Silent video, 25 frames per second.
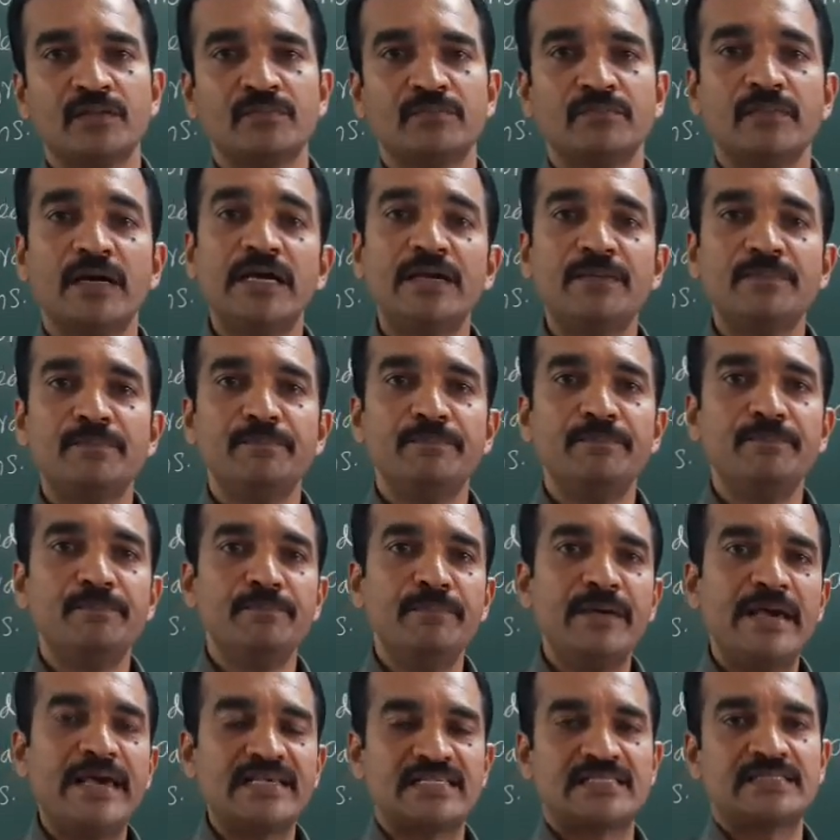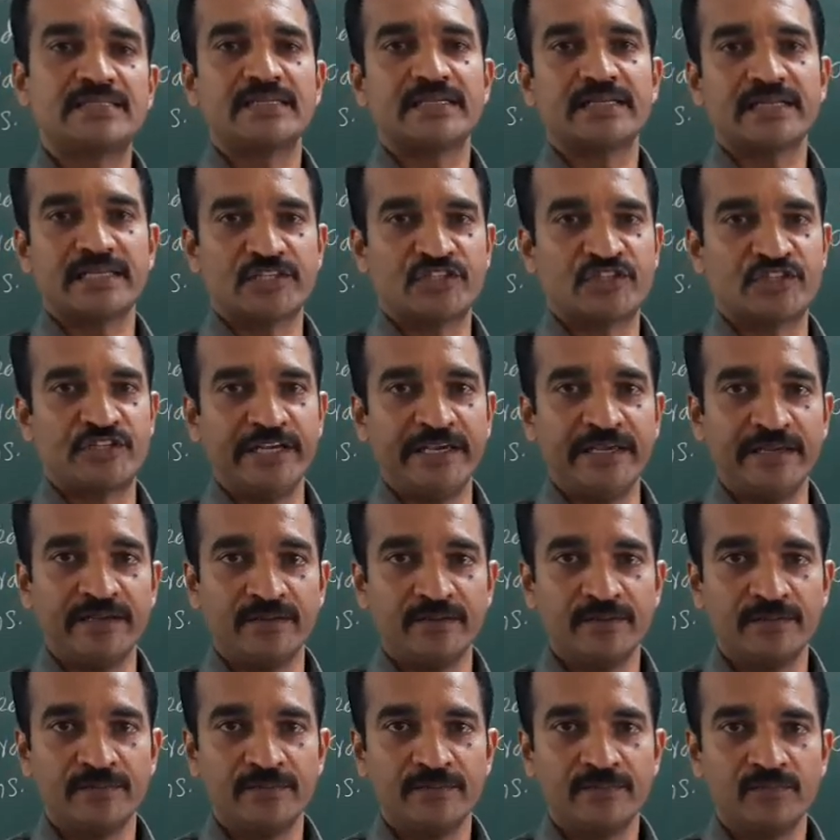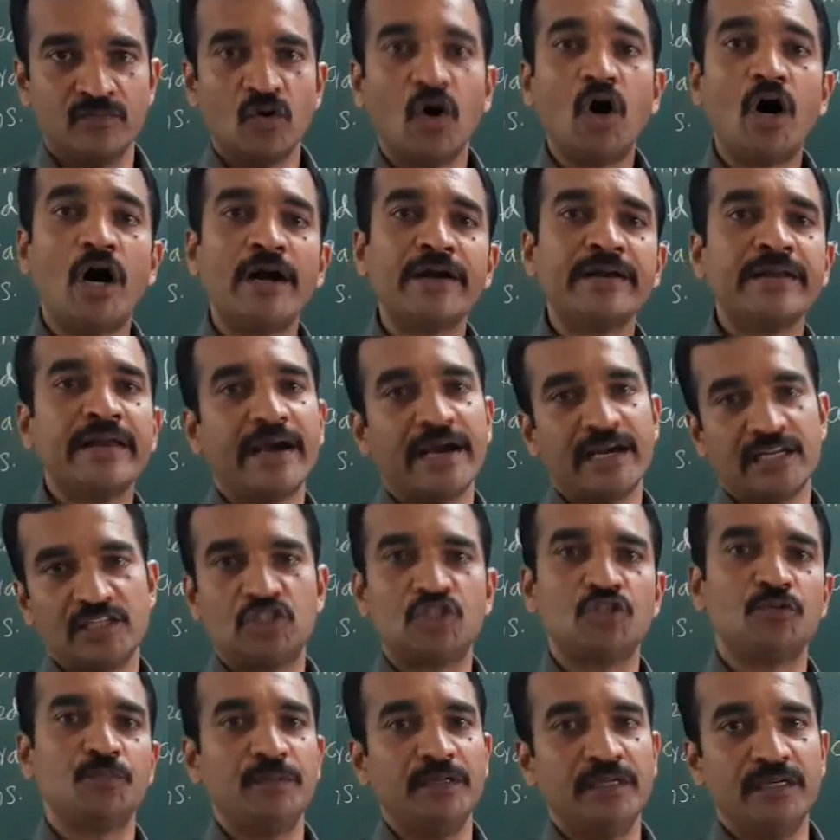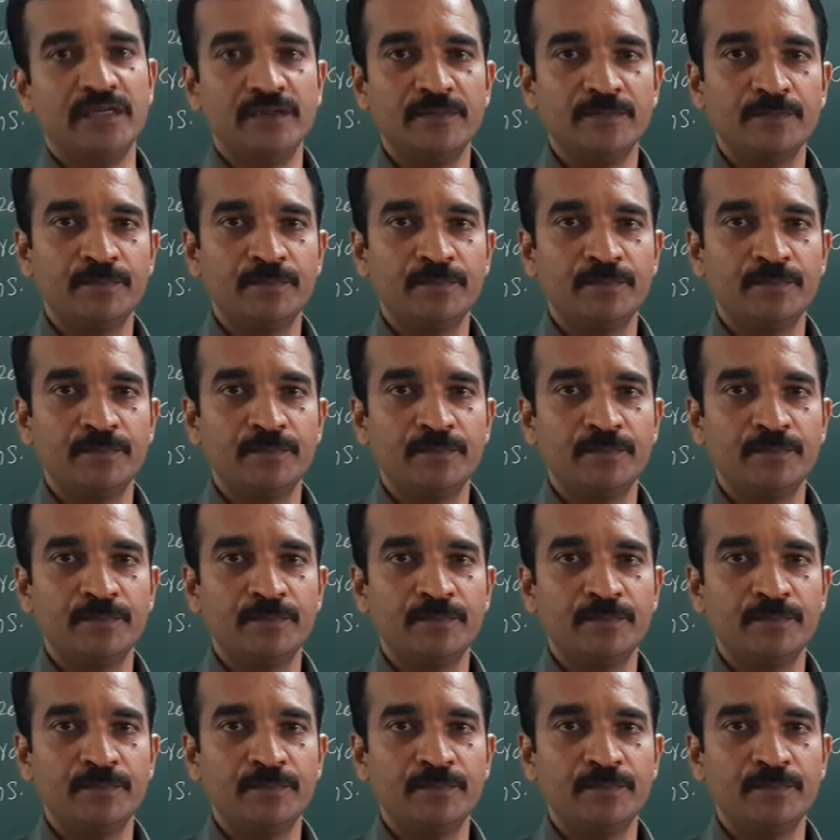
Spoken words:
by base resting on HP.